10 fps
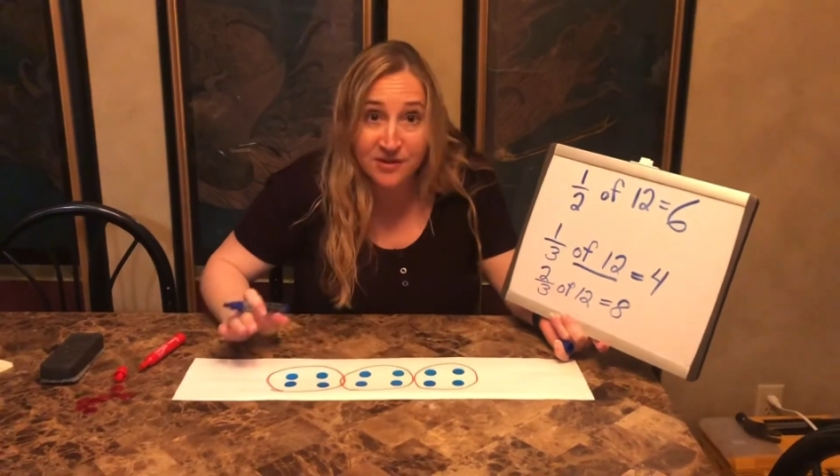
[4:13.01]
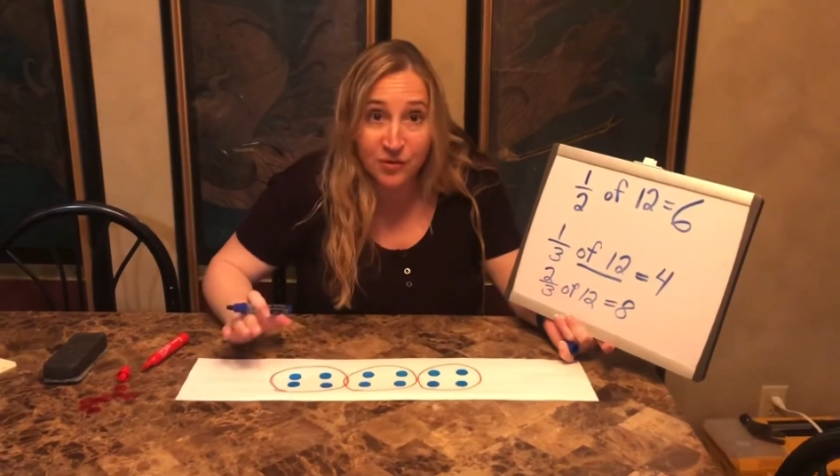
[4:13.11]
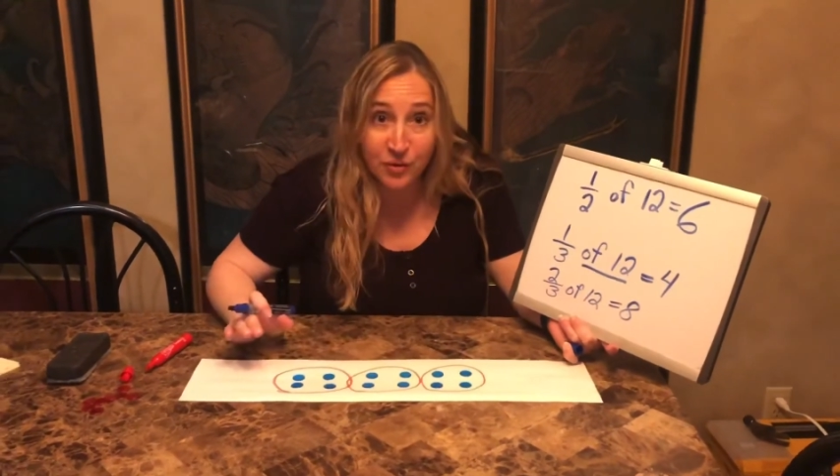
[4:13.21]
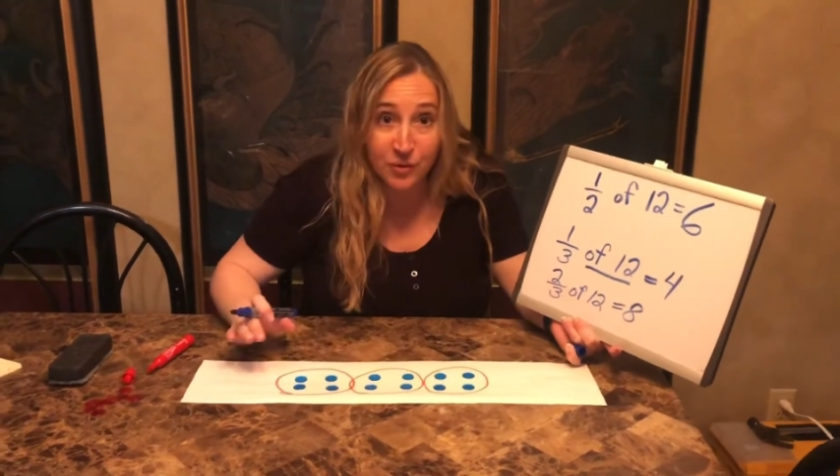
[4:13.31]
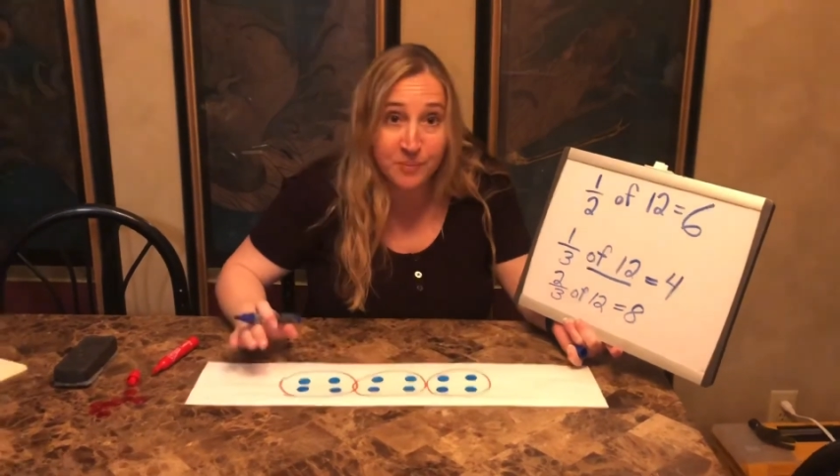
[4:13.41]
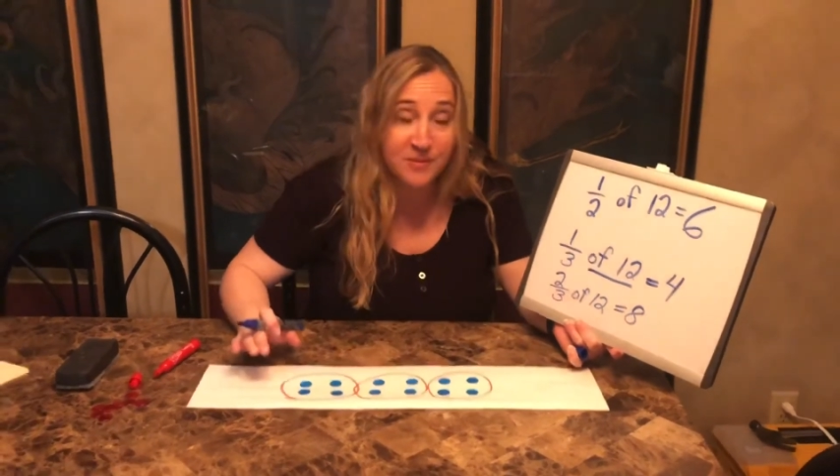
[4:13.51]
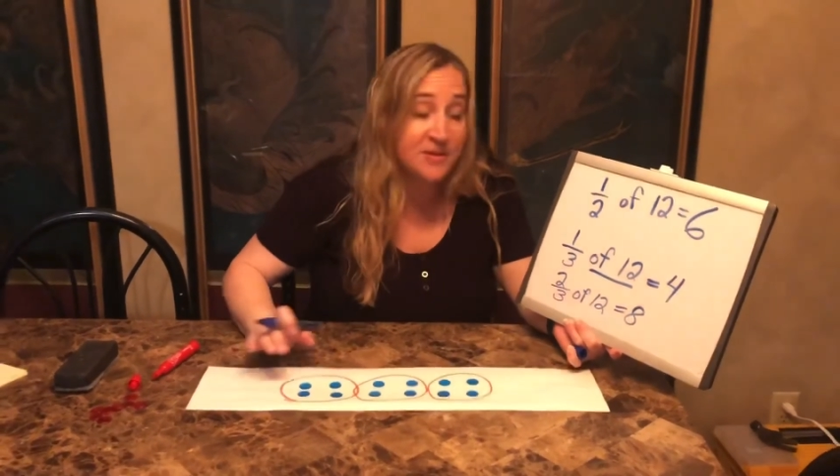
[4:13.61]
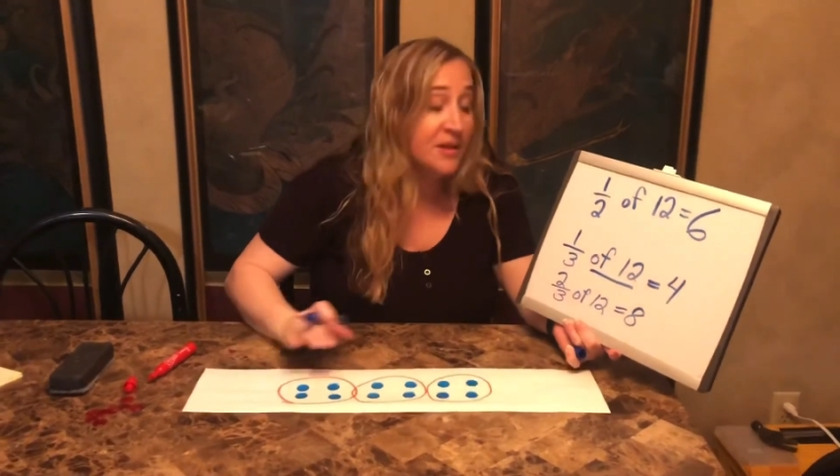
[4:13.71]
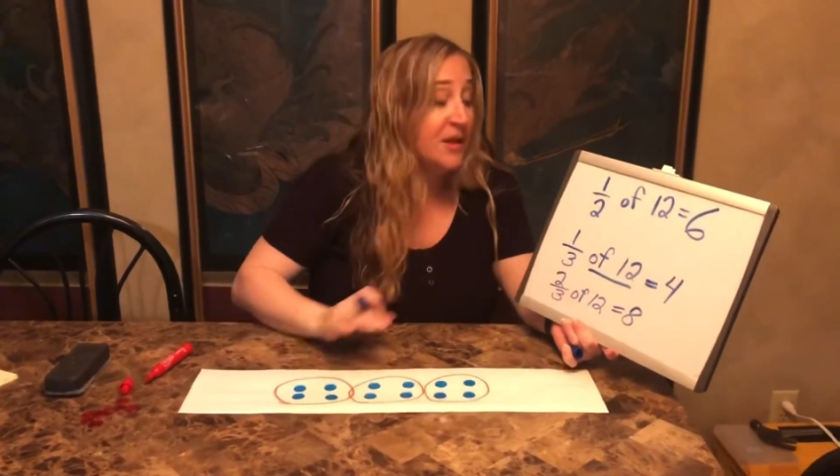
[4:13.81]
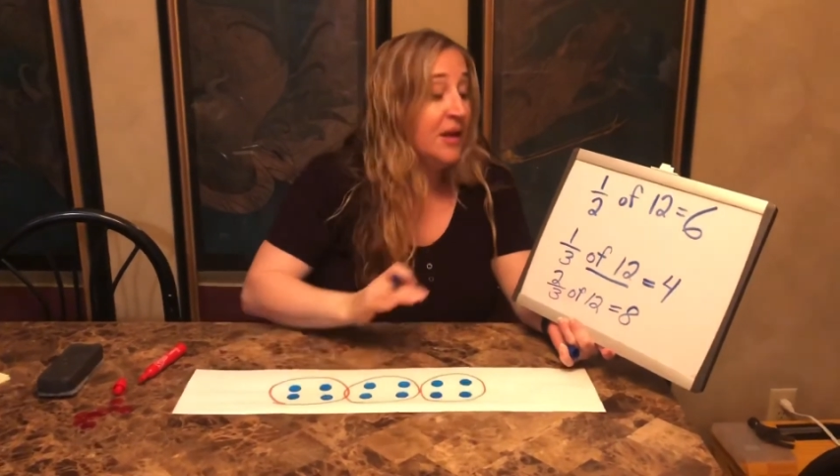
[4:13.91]
groups.
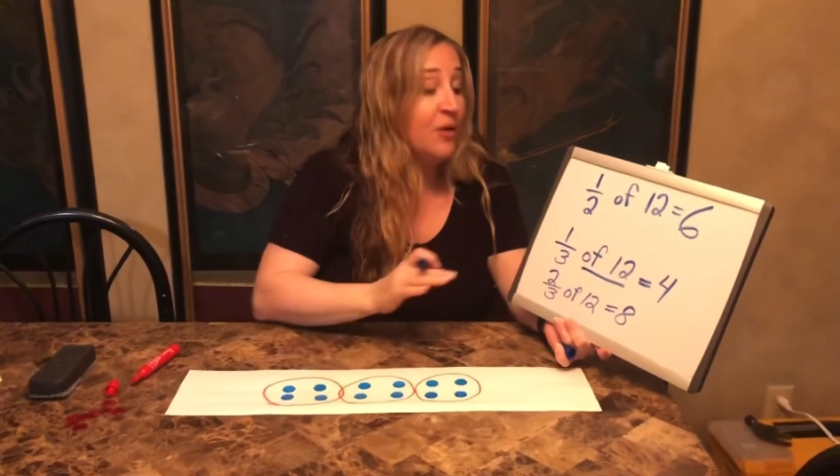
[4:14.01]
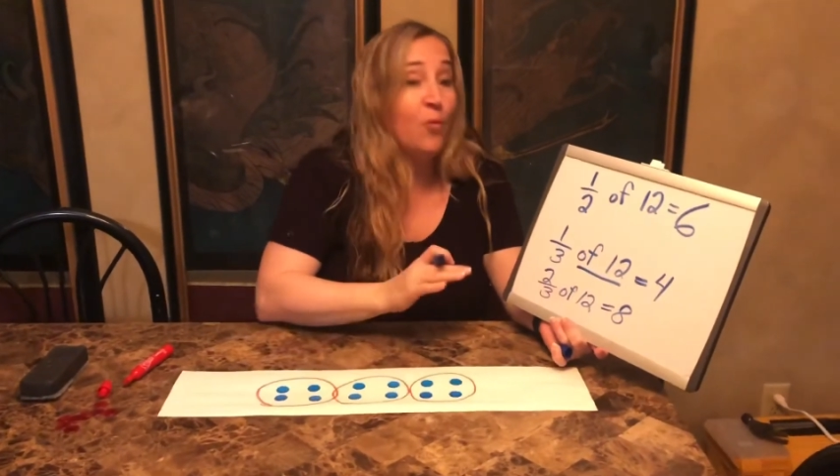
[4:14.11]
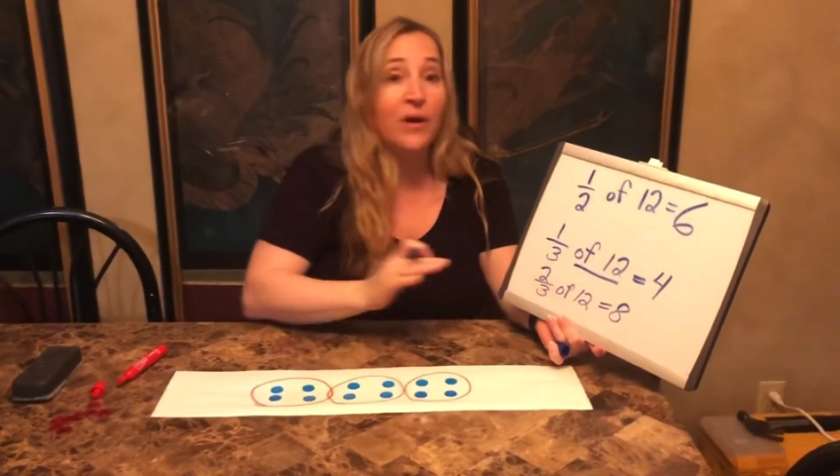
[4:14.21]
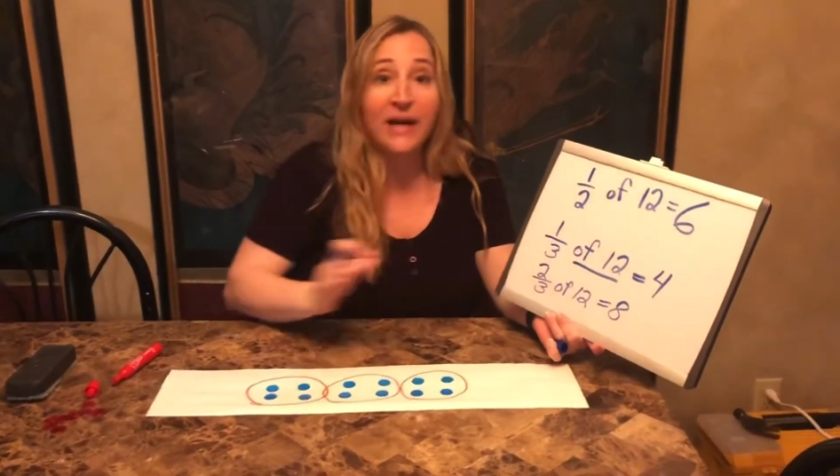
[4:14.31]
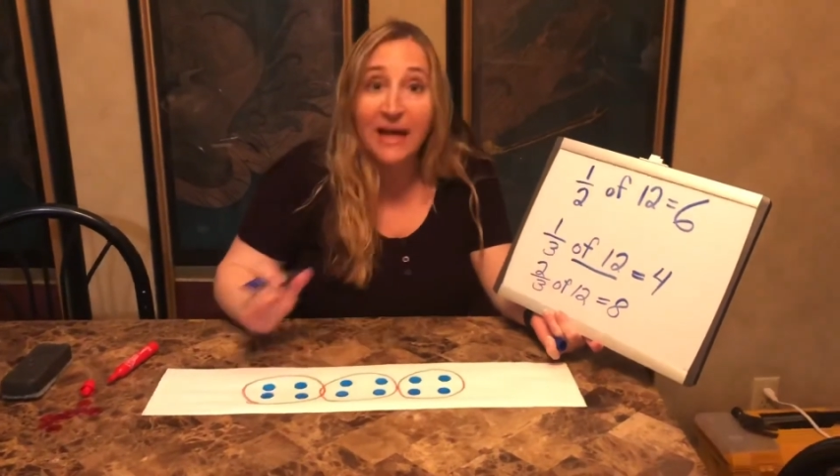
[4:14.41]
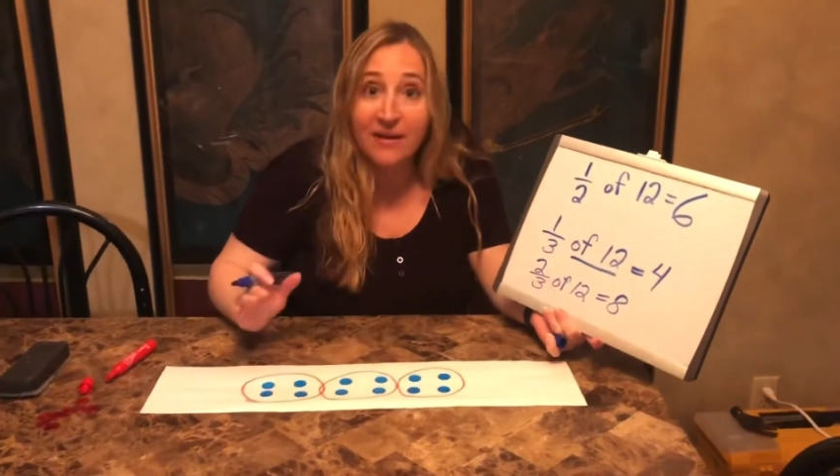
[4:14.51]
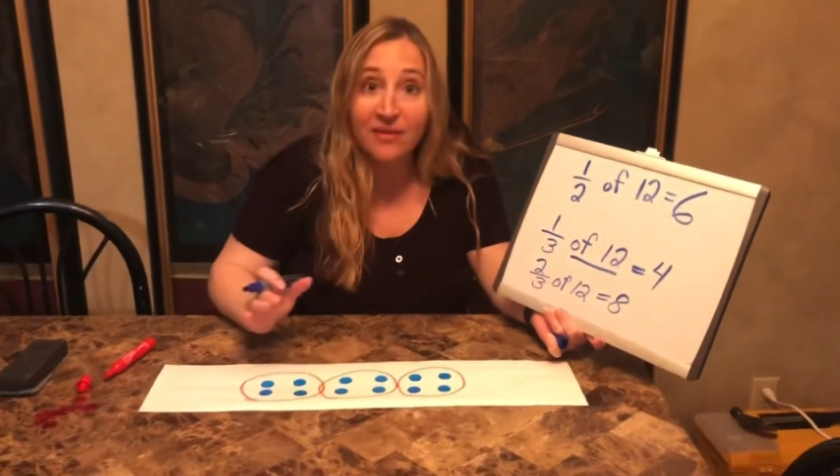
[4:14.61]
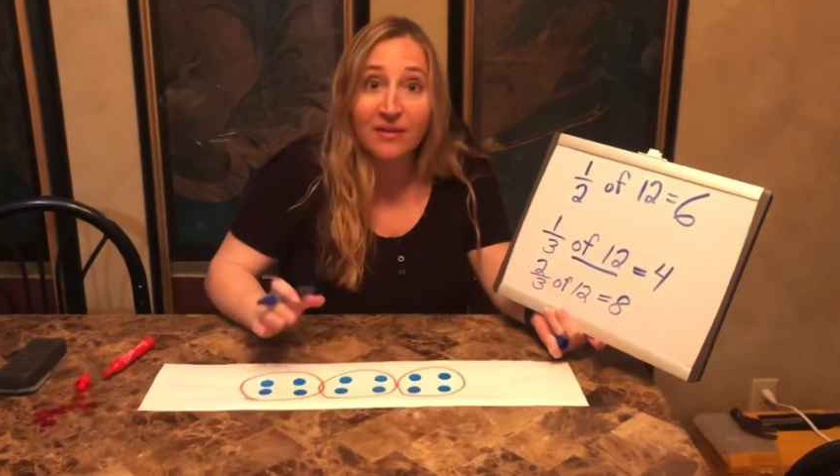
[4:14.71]
1/8,